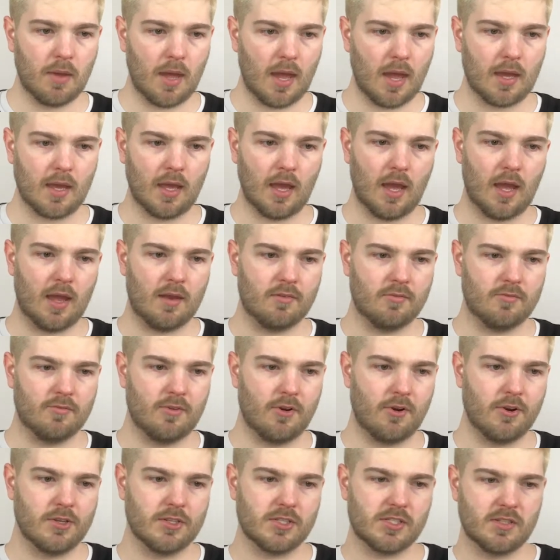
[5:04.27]
back at
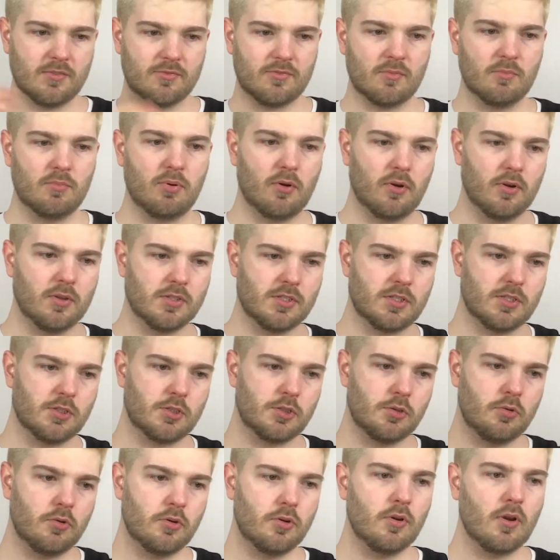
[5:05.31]
various different points
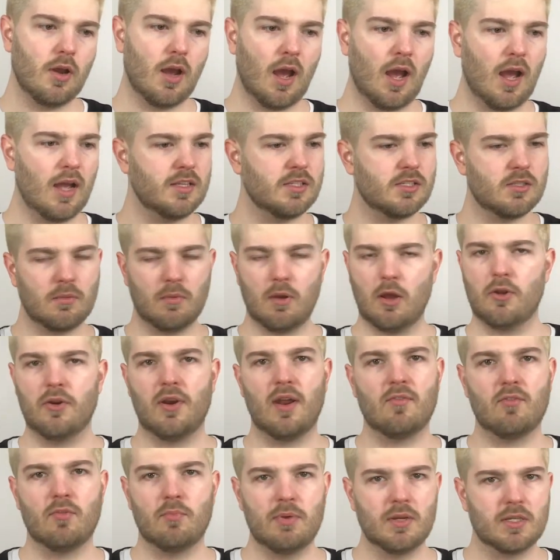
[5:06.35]
sooner, I somehow
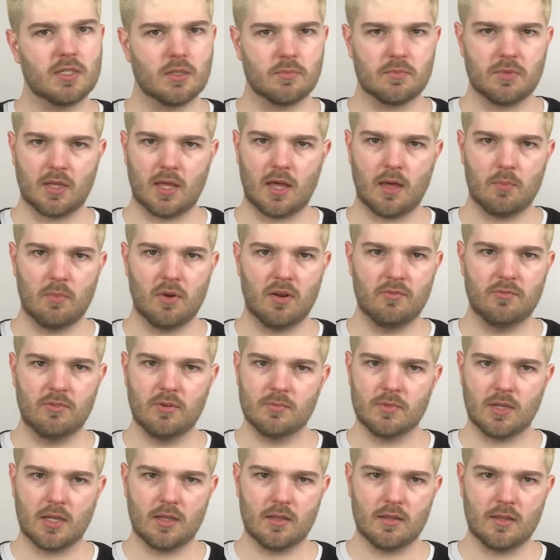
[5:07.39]
never picked up the camera and
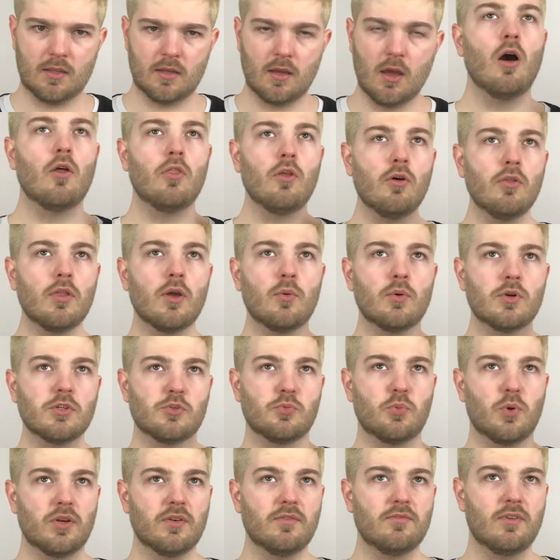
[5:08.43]
filmed anything. Although there
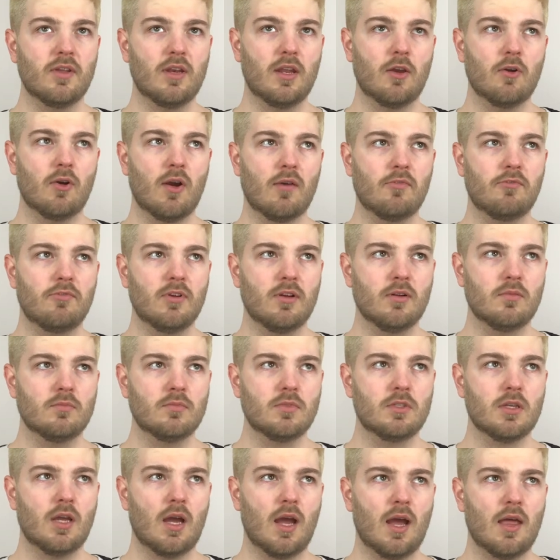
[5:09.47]
was one video I
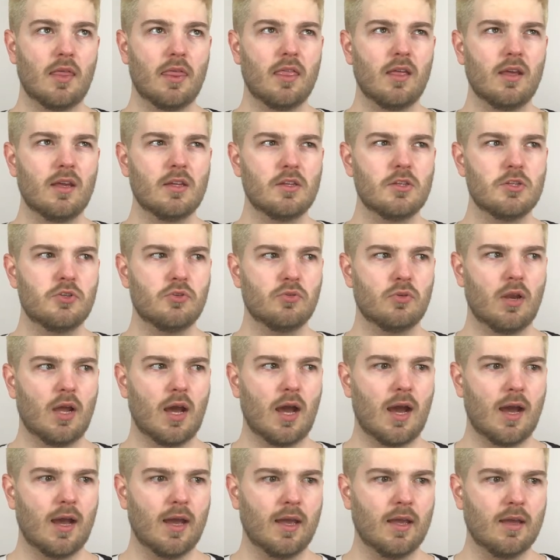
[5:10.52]
filmed, I think in
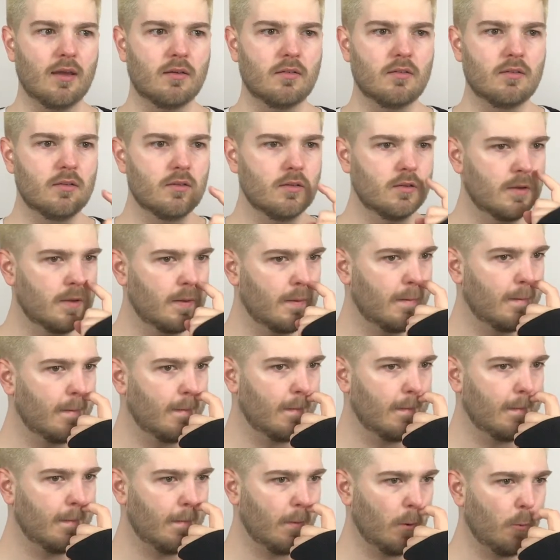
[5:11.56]
July,
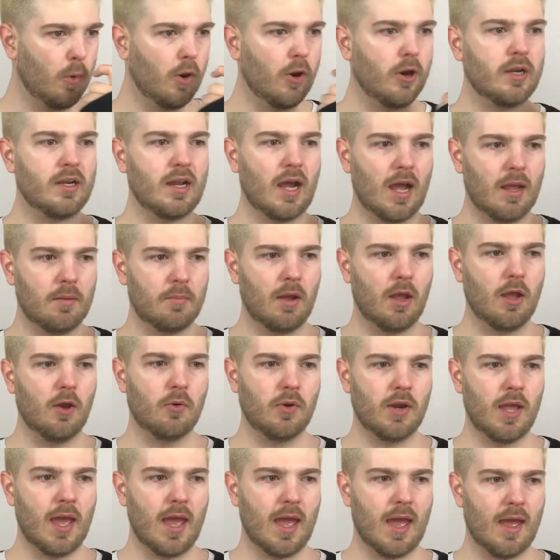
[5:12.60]
where I dyed my
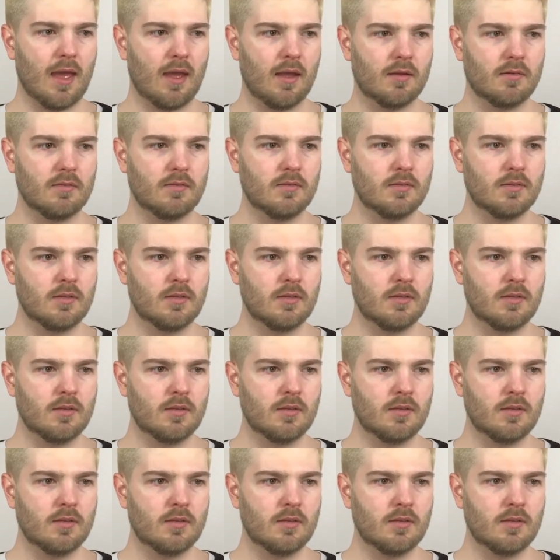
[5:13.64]
own hair.